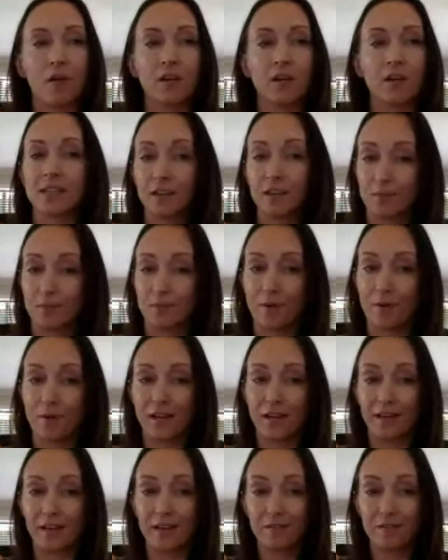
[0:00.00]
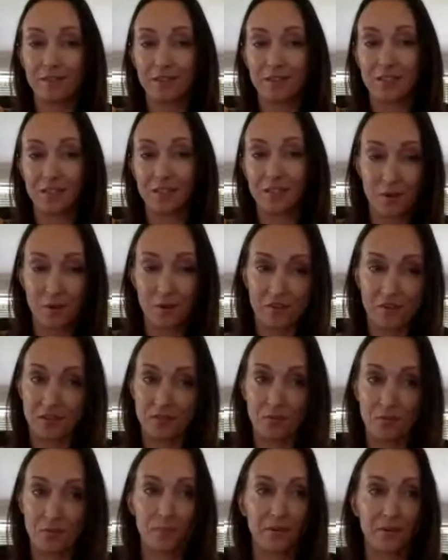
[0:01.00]
I'm going to say goodbye now. This is my
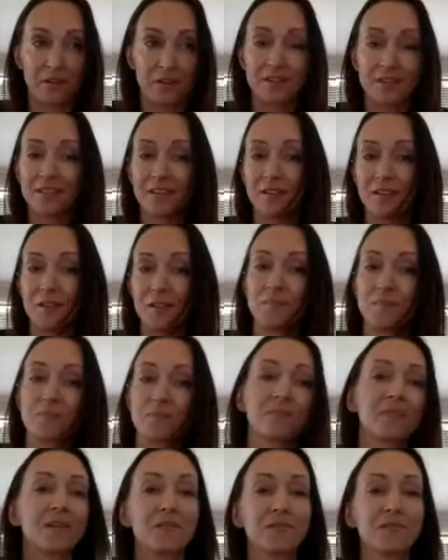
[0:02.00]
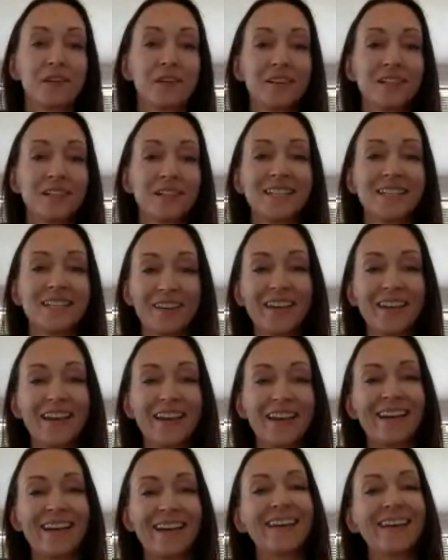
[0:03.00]
first webinar, so hopefully I did
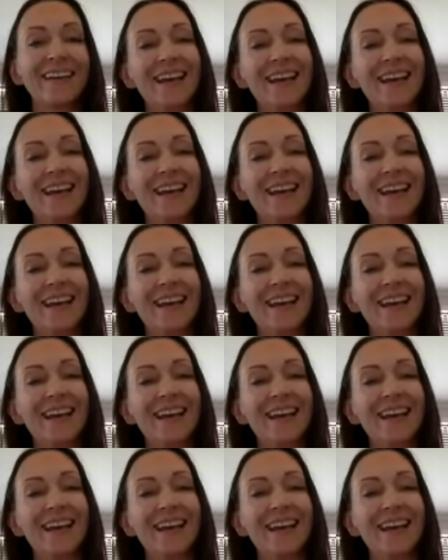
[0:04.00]
okay.